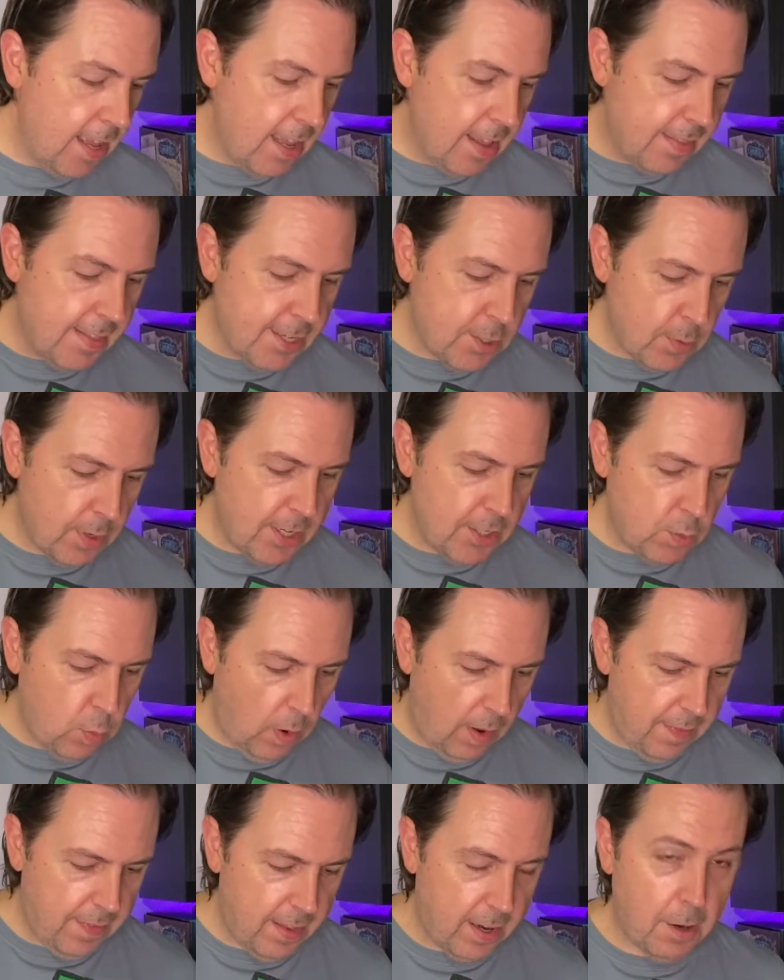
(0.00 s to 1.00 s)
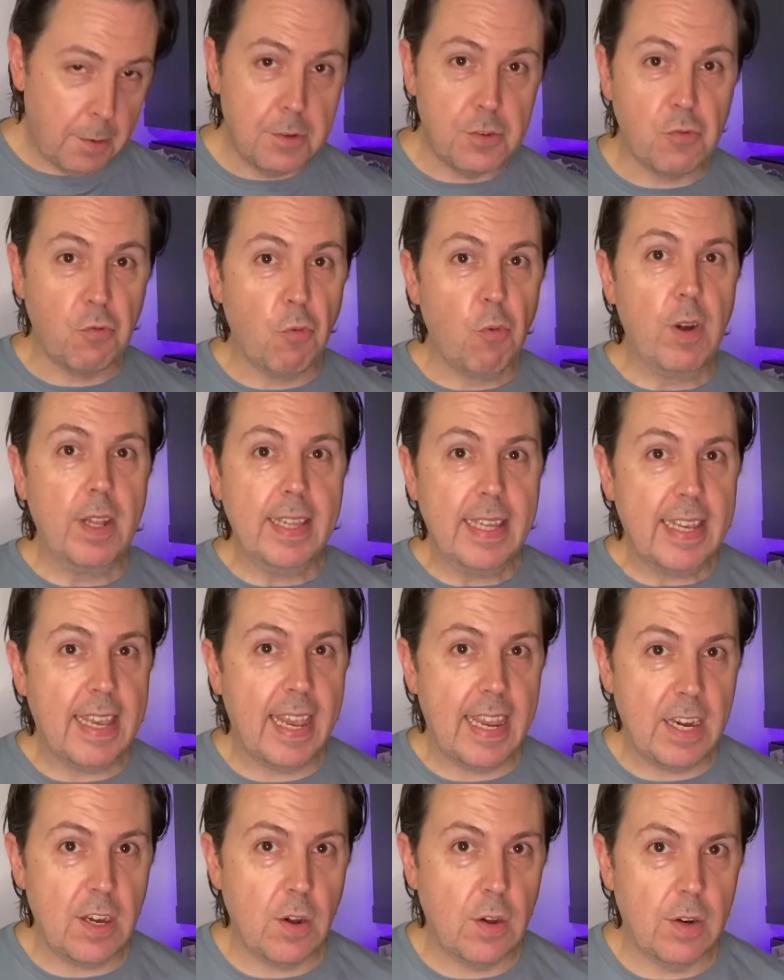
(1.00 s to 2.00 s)
This one is one that I was really
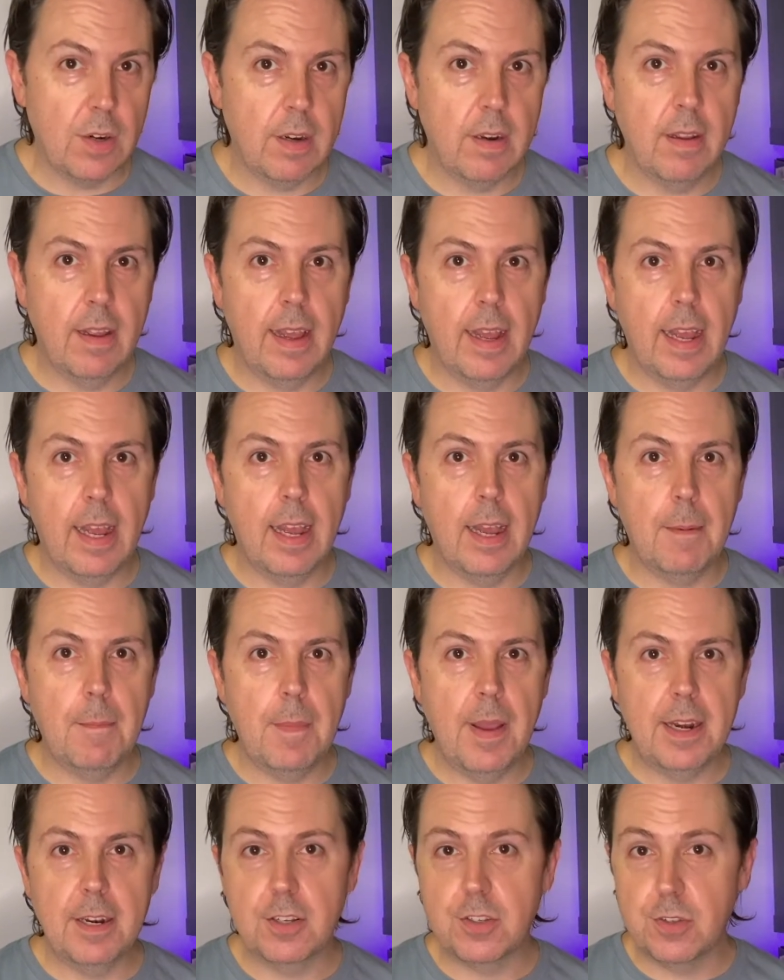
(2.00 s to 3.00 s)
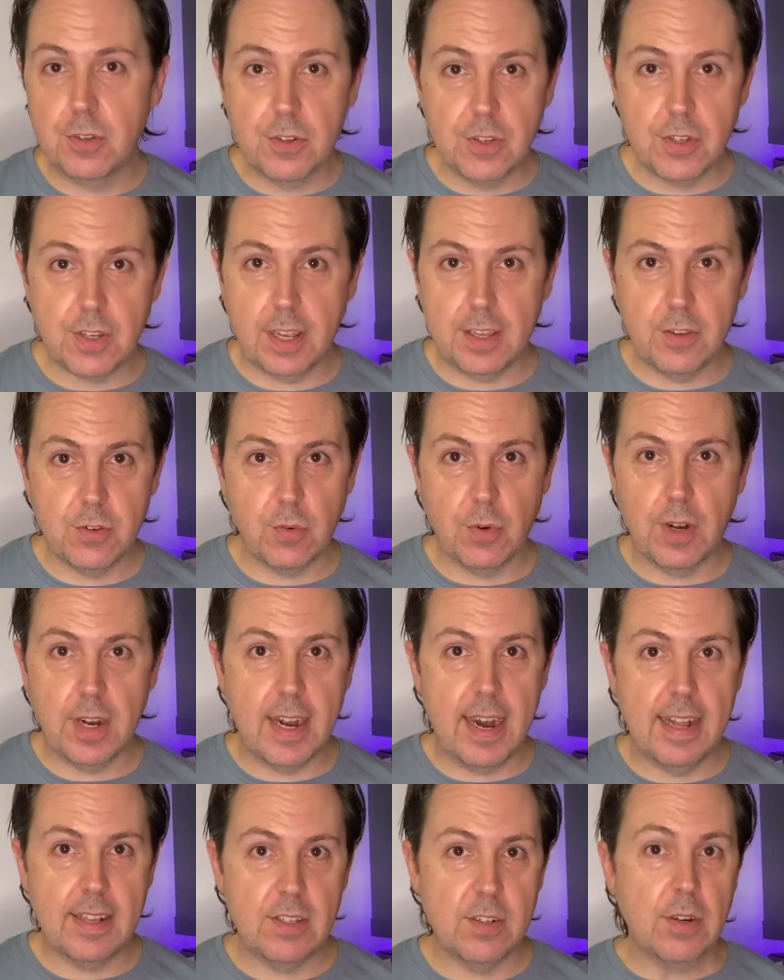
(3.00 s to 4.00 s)
keen on, and as soon as I saw it
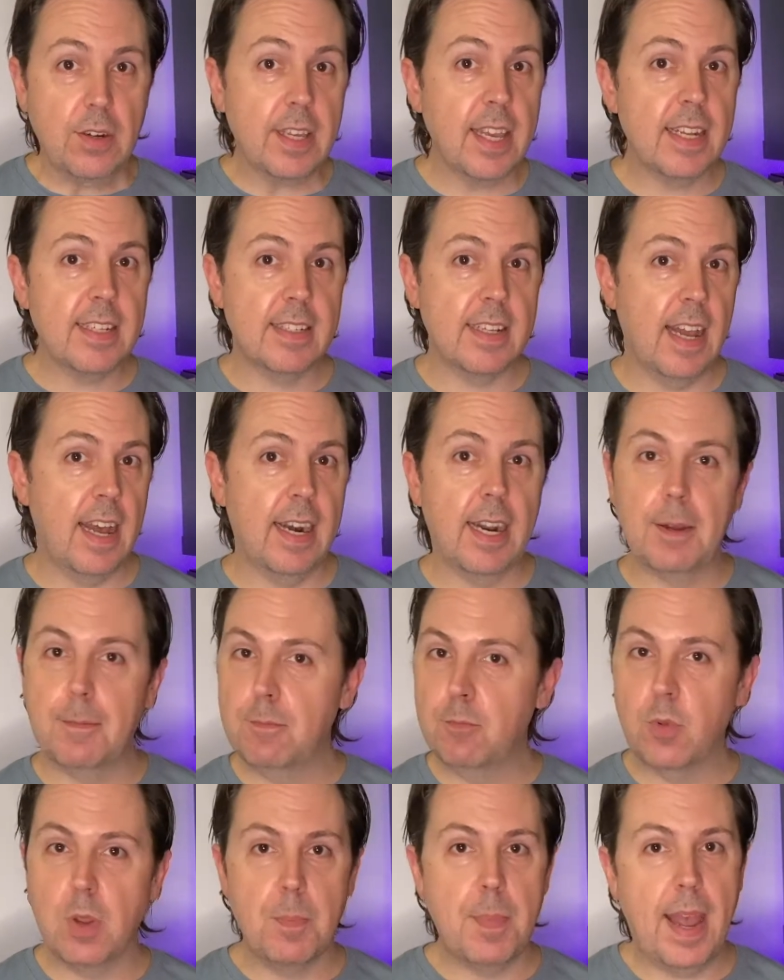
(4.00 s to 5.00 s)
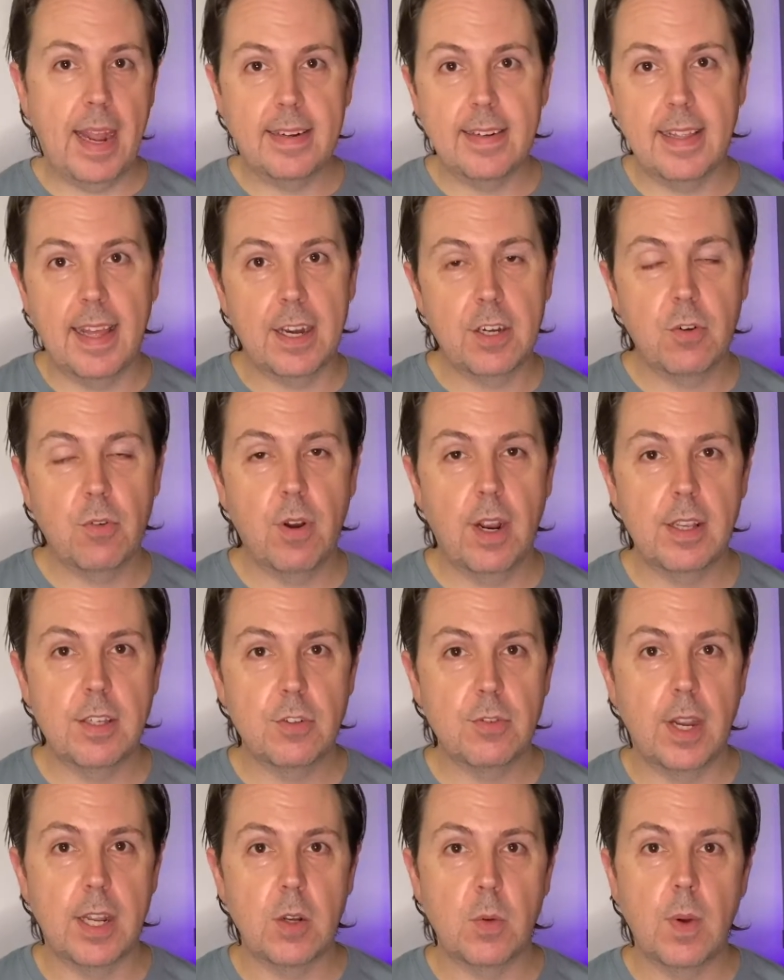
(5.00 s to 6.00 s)
announced on Kickstarter, we backed that
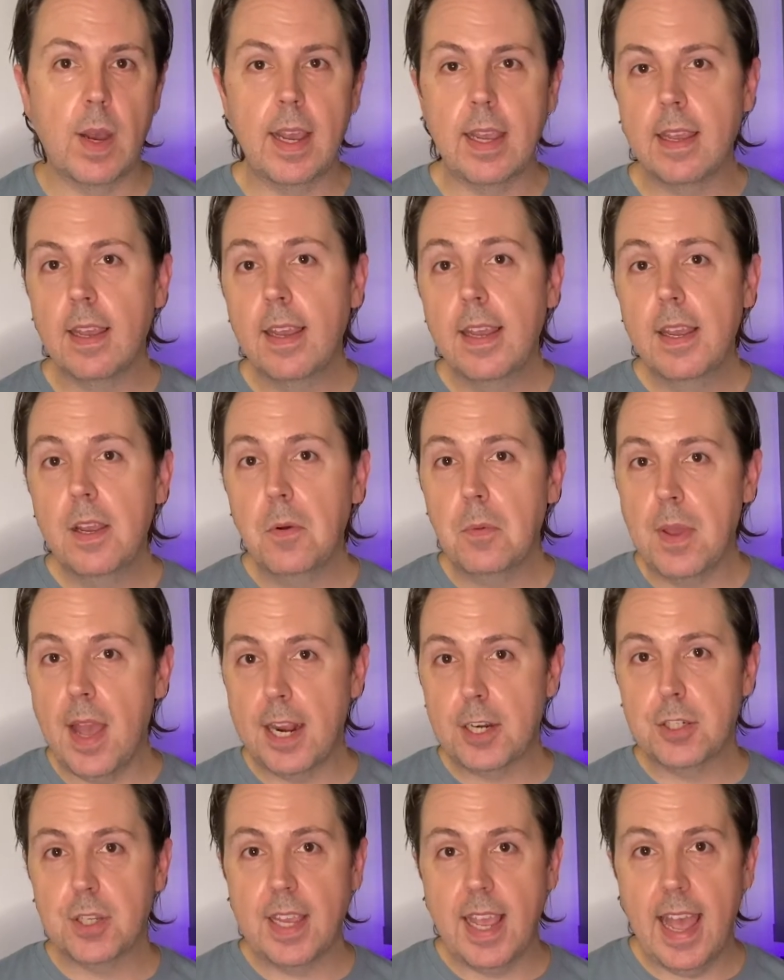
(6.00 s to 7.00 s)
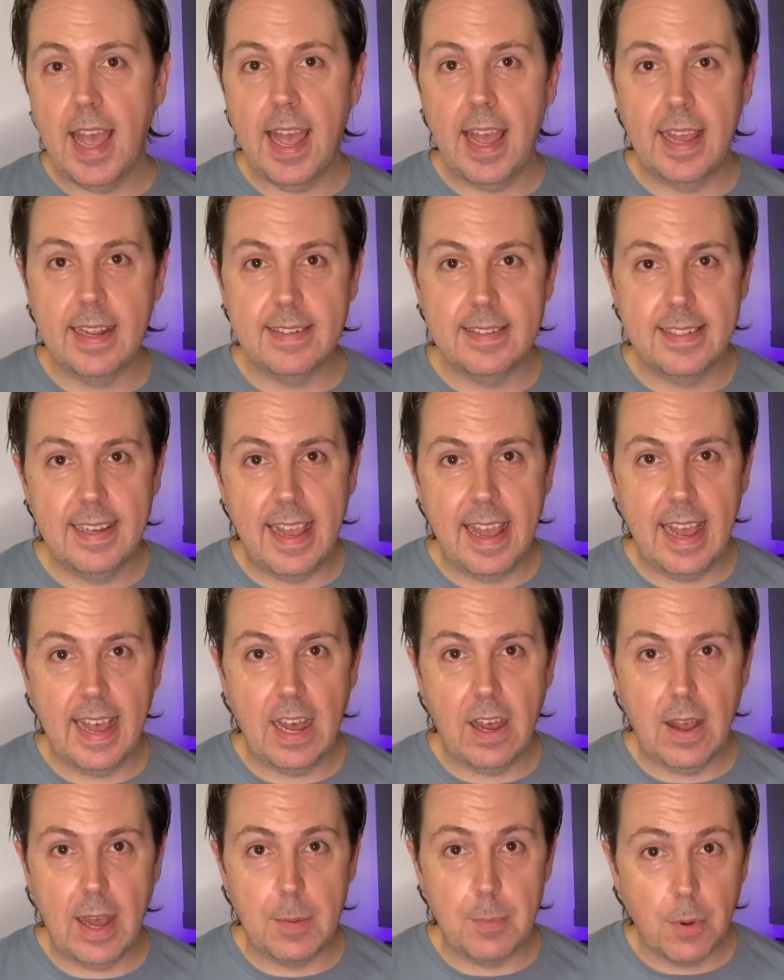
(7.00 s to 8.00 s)
straight away. We actually had
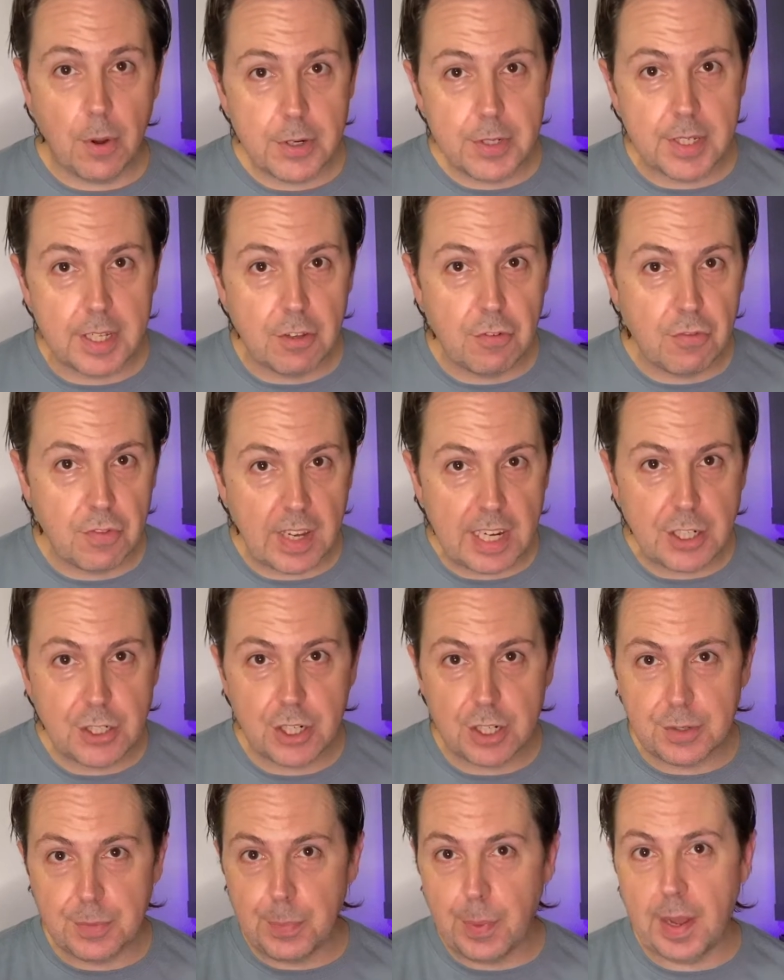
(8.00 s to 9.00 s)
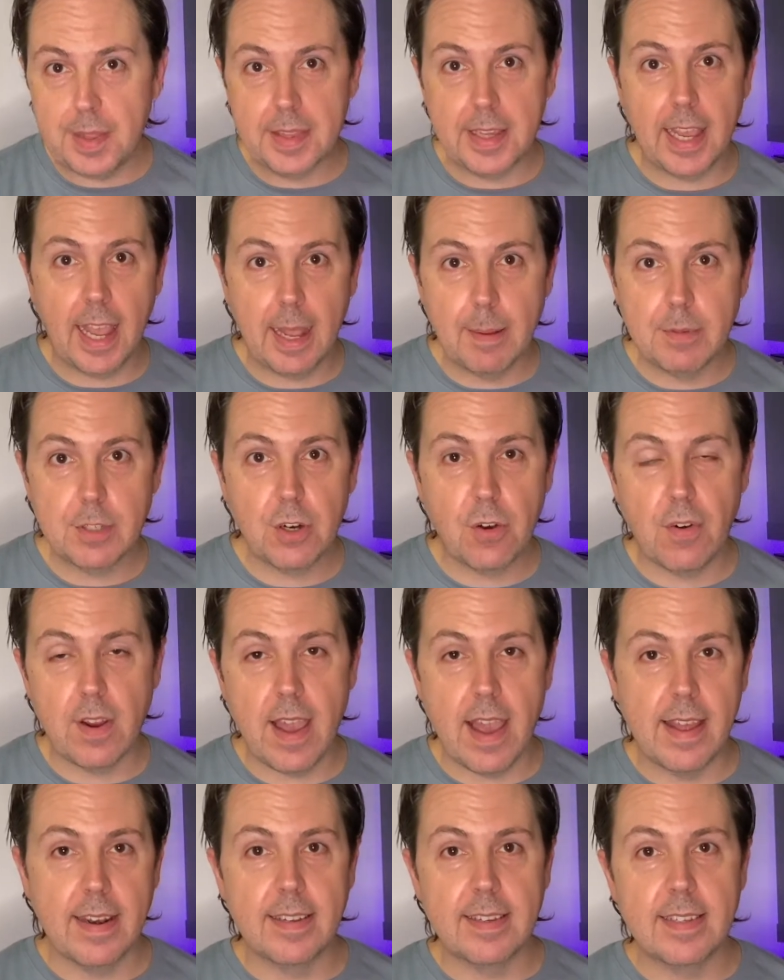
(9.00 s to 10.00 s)
our unboxing featured by the game's
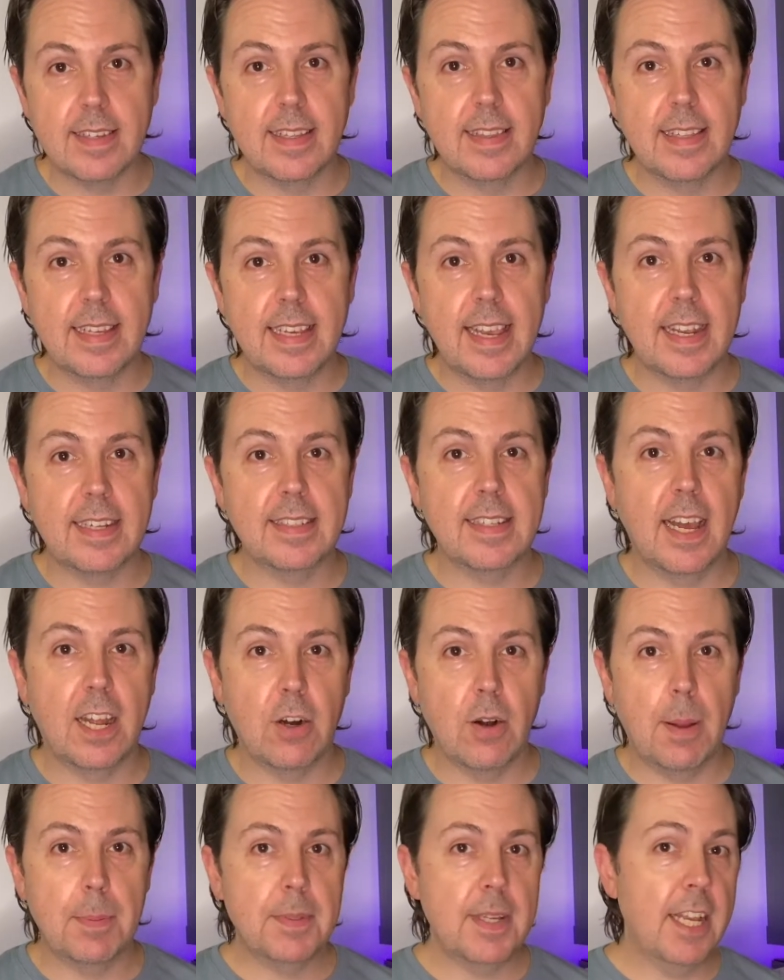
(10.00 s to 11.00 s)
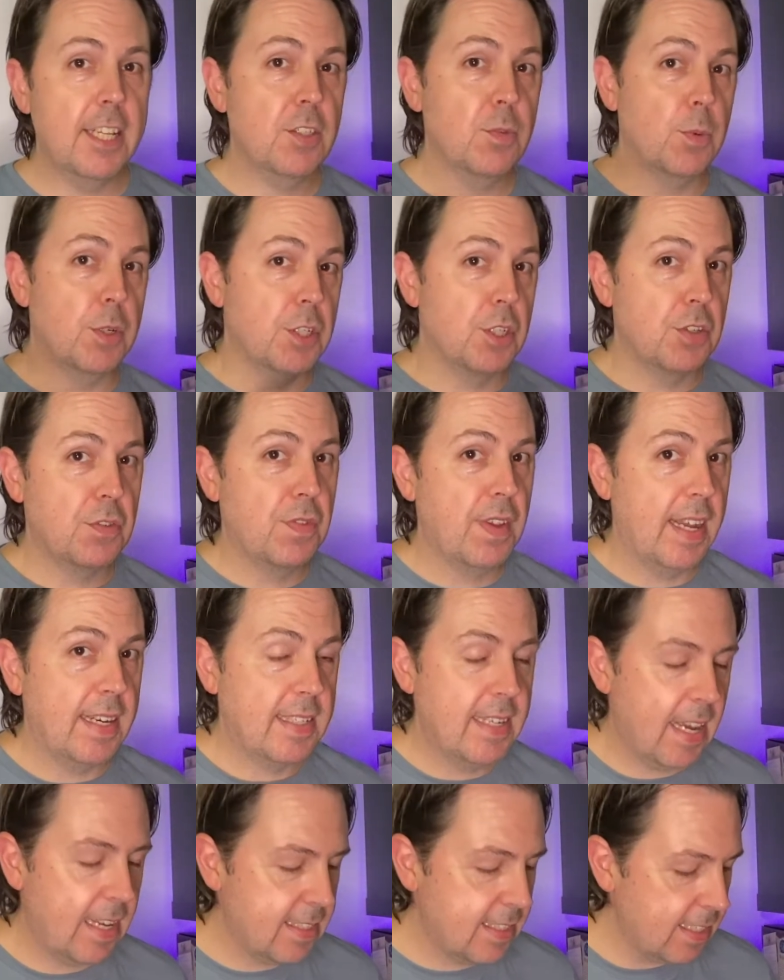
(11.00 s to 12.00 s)
creators in the Kickstarter updates, which is
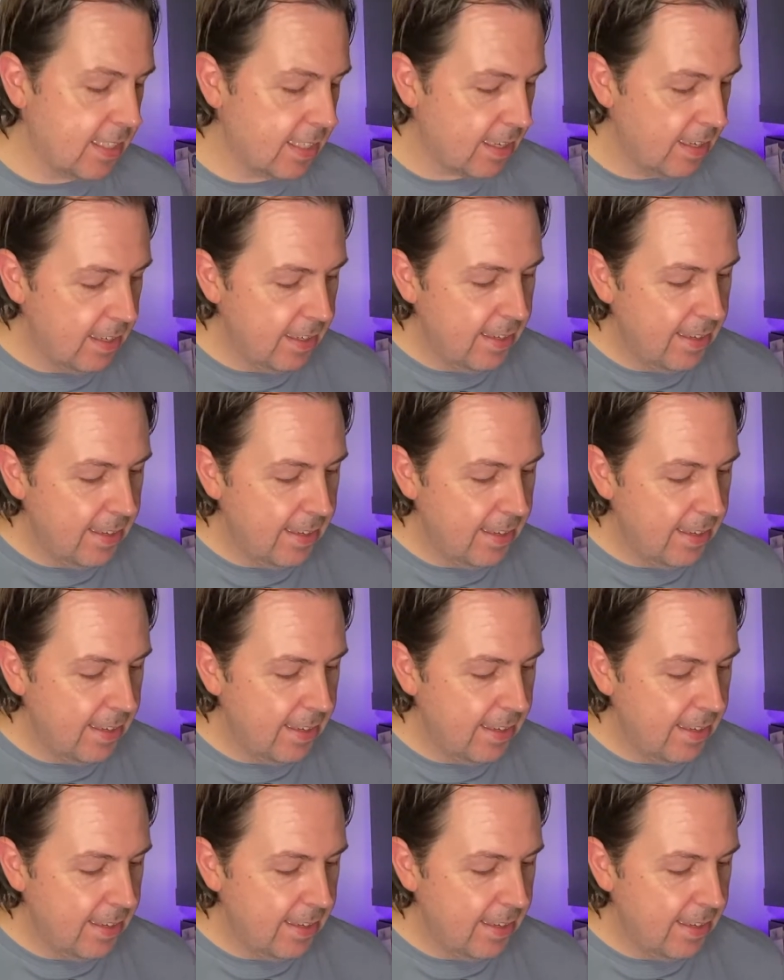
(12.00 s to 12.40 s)
fantastic.